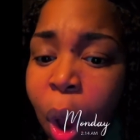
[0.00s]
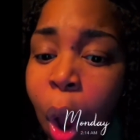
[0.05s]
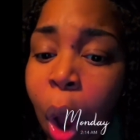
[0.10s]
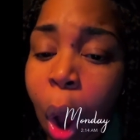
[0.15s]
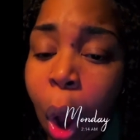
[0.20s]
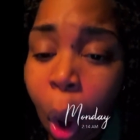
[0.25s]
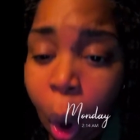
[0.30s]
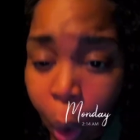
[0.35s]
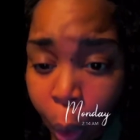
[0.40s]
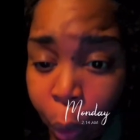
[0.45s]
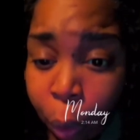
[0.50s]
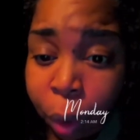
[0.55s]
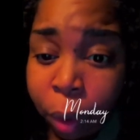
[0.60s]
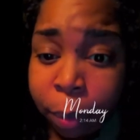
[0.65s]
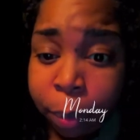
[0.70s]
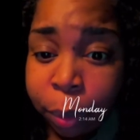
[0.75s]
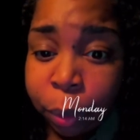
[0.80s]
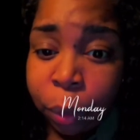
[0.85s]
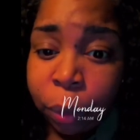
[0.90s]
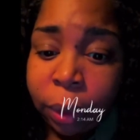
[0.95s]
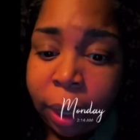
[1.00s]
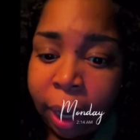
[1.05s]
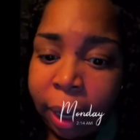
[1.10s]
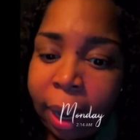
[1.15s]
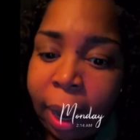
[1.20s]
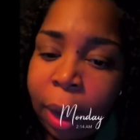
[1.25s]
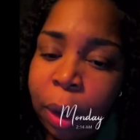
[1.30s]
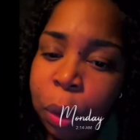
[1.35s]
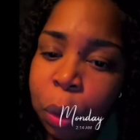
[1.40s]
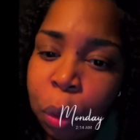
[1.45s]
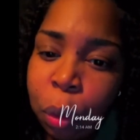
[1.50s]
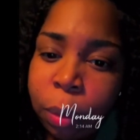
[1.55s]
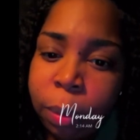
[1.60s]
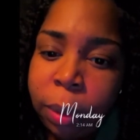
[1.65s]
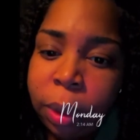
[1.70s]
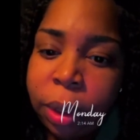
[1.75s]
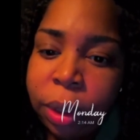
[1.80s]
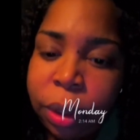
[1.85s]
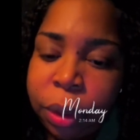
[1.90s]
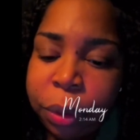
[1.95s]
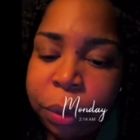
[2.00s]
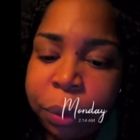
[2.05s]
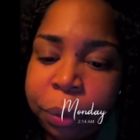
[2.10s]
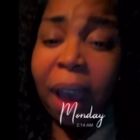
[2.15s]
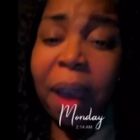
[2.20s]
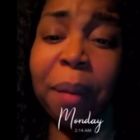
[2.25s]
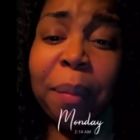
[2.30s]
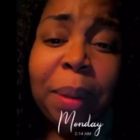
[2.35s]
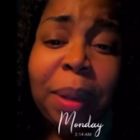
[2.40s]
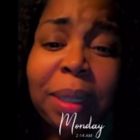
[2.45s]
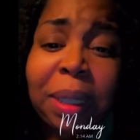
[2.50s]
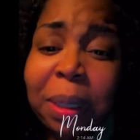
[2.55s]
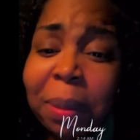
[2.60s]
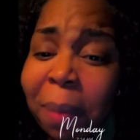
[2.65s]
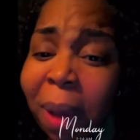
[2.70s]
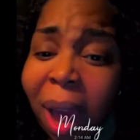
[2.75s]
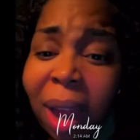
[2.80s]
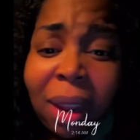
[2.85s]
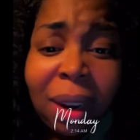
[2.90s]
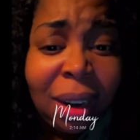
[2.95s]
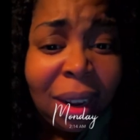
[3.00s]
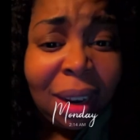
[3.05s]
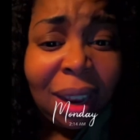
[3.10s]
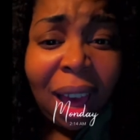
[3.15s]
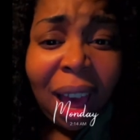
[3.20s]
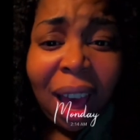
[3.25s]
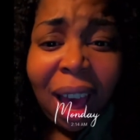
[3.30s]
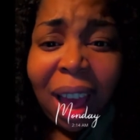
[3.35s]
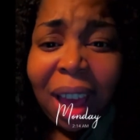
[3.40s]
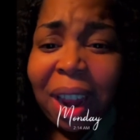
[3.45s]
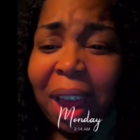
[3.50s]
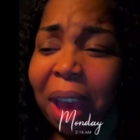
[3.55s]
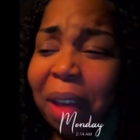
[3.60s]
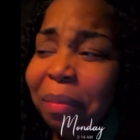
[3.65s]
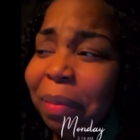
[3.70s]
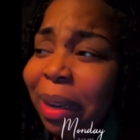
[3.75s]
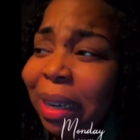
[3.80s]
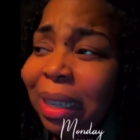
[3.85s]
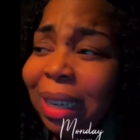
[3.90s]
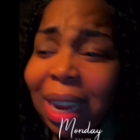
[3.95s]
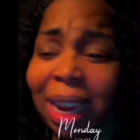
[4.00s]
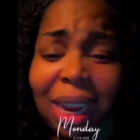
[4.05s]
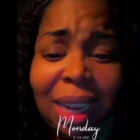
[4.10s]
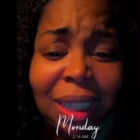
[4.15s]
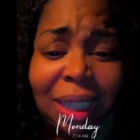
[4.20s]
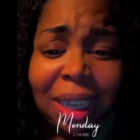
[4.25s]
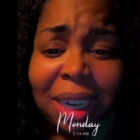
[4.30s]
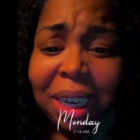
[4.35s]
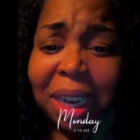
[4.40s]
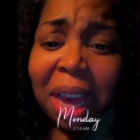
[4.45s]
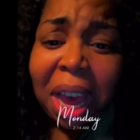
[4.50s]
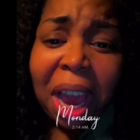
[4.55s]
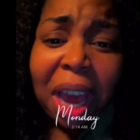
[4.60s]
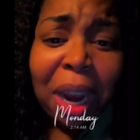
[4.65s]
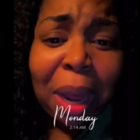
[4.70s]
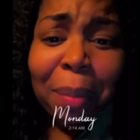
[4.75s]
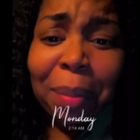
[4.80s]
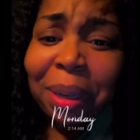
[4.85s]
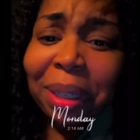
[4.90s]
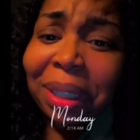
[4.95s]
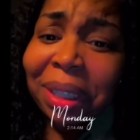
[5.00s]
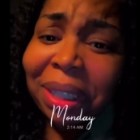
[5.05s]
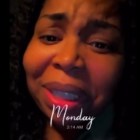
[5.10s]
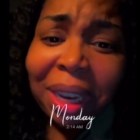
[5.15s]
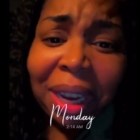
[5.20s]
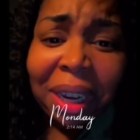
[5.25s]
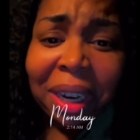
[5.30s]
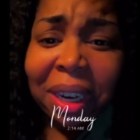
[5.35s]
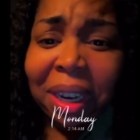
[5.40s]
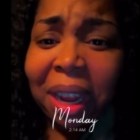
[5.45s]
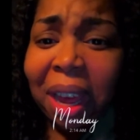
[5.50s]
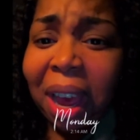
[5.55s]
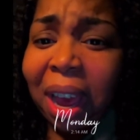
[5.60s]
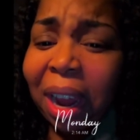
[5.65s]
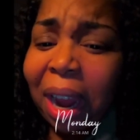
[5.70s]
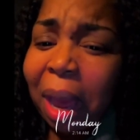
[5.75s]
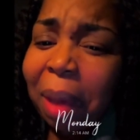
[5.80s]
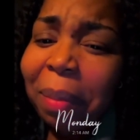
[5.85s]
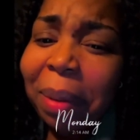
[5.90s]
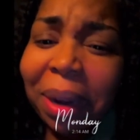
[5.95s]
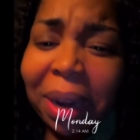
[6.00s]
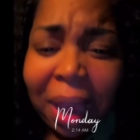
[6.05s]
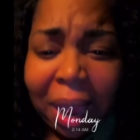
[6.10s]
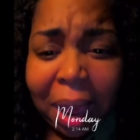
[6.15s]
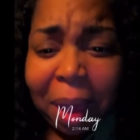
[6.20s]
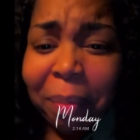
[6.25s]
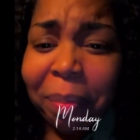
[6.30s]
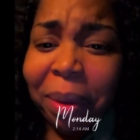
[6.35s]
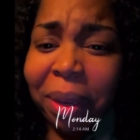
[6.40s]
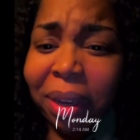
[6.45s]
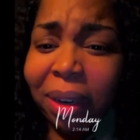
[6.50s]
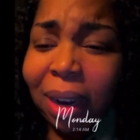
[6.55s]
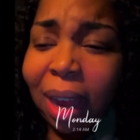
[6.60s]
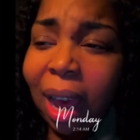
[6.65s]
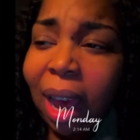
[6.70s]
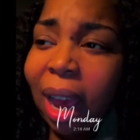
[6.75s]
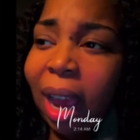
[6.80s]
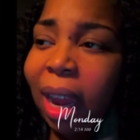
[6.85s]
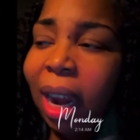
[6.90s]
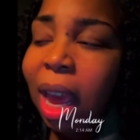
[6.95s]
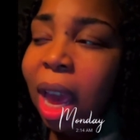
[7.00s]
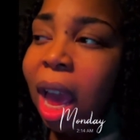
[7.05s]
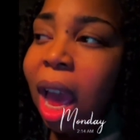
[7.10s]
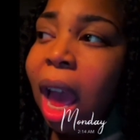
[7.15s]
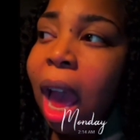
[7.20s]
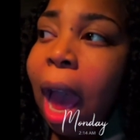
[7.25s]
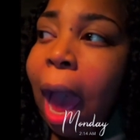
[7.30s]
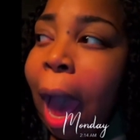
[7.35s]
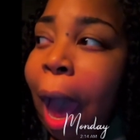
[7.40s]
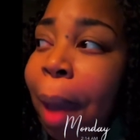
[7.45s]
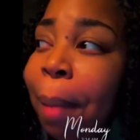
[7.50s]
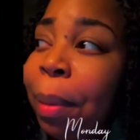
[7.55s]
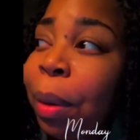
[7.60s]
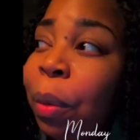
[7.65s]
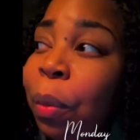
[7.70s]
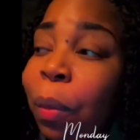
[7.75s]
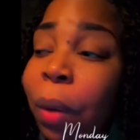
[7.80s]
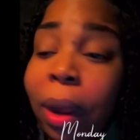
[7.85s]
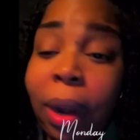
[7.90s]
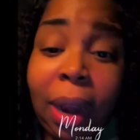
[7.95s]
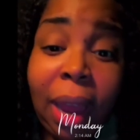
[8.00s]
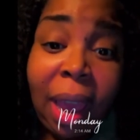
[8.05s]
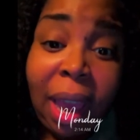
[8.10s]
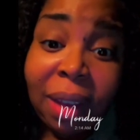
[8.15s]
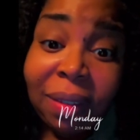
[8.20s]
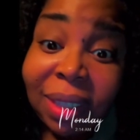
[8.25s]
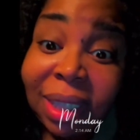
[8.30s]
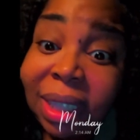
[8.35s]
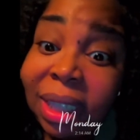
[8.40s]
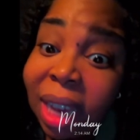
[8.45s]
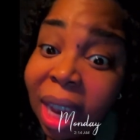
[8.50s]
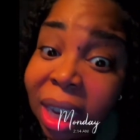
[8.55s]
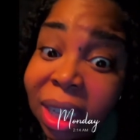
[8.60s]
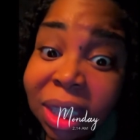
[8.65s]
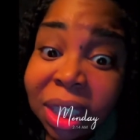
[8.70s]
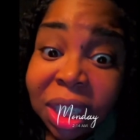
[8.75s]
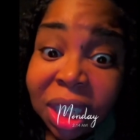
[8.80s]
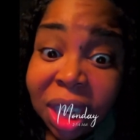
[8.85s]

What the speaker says: horrible like I normally do. I've been smiling a lot. I've been dancing a lot. I've been singing a lot. I've been happy a lot. I've been wanting to have sex a